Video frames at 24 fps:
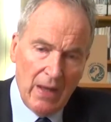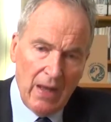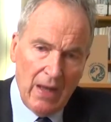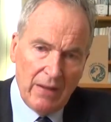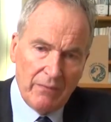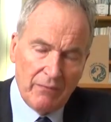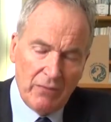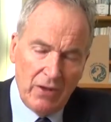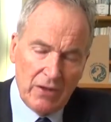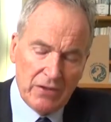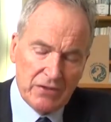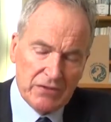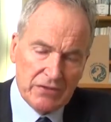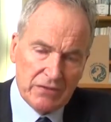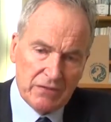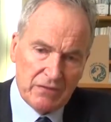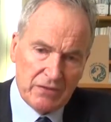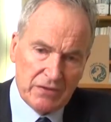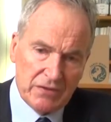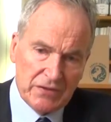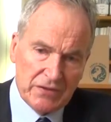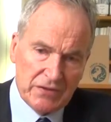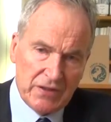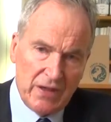And most of
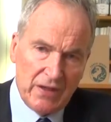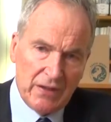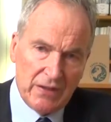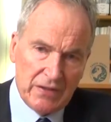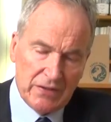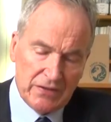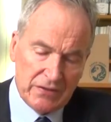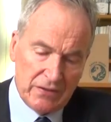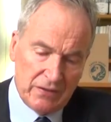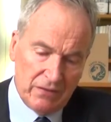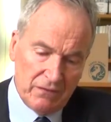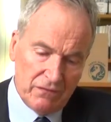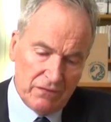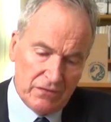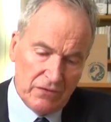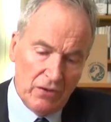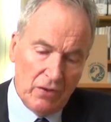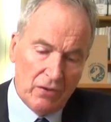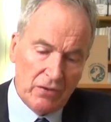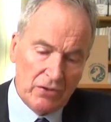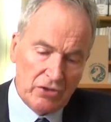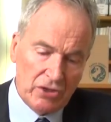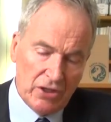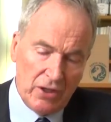the studies that have
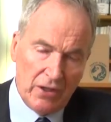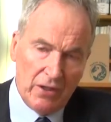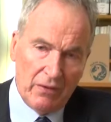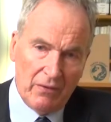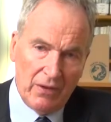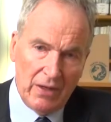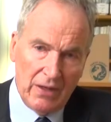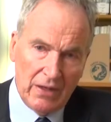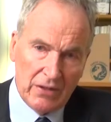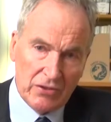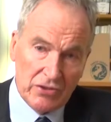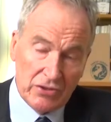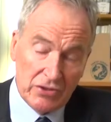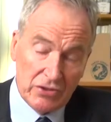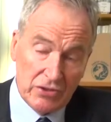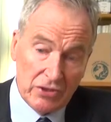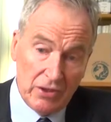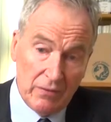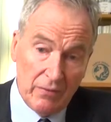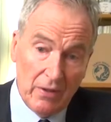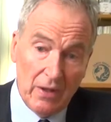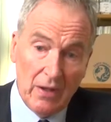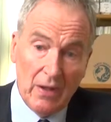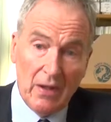not shown a
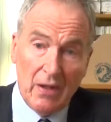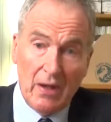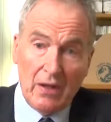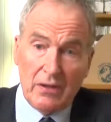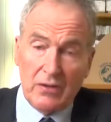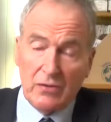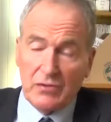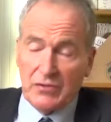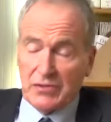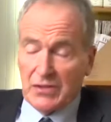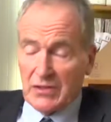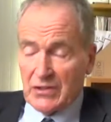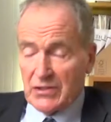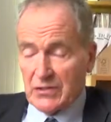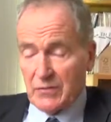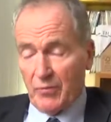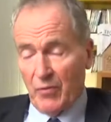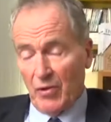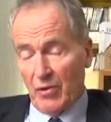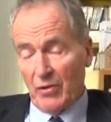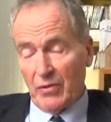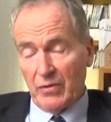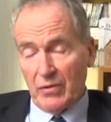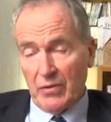relationship are using
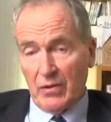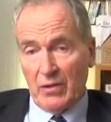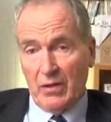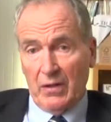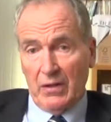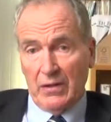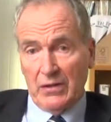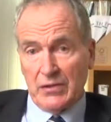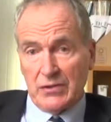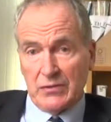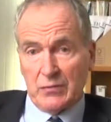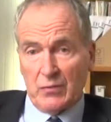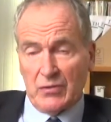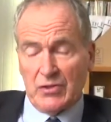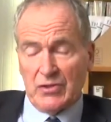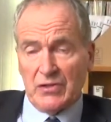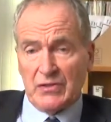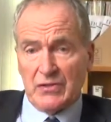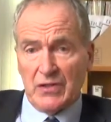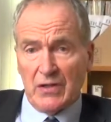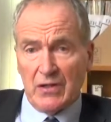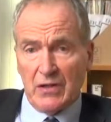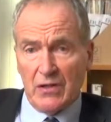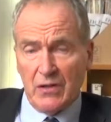spot urines, which
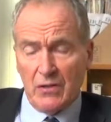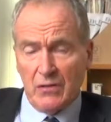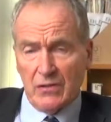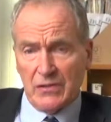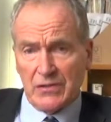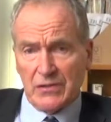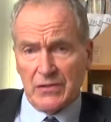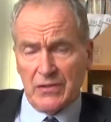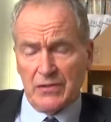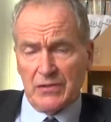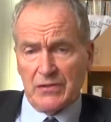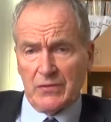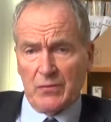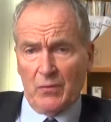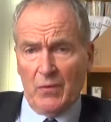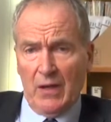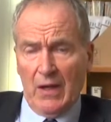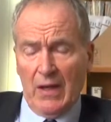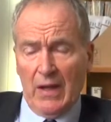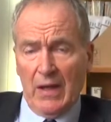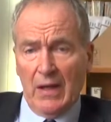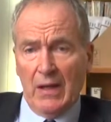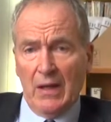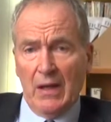is a useless
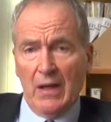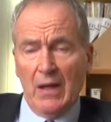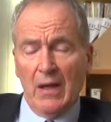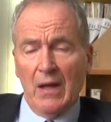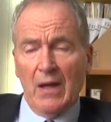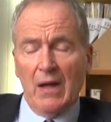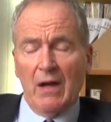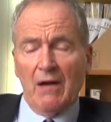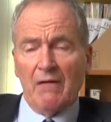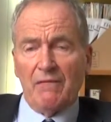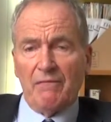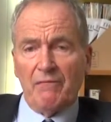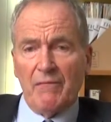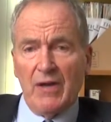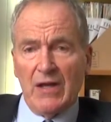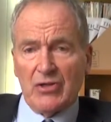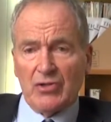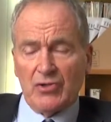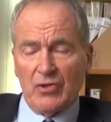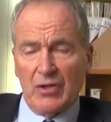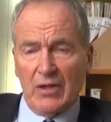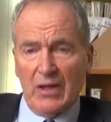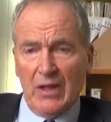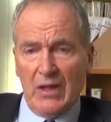way of
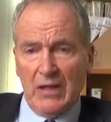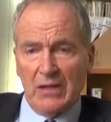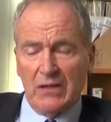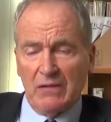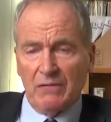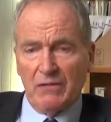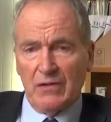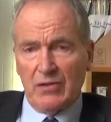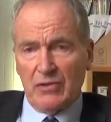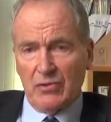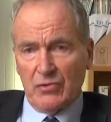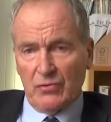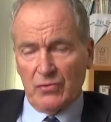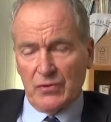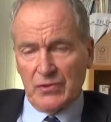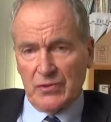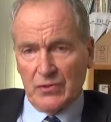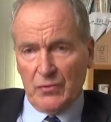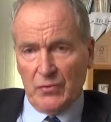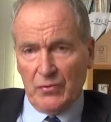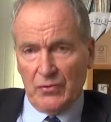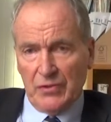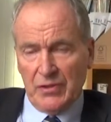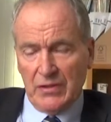measuring individual
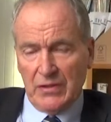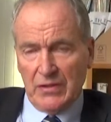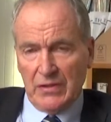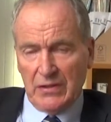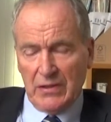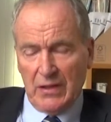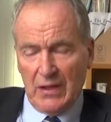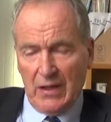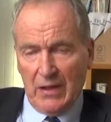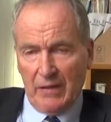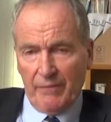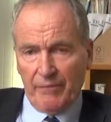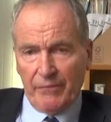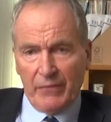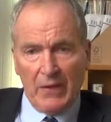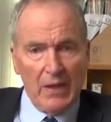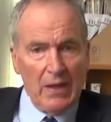salt intake.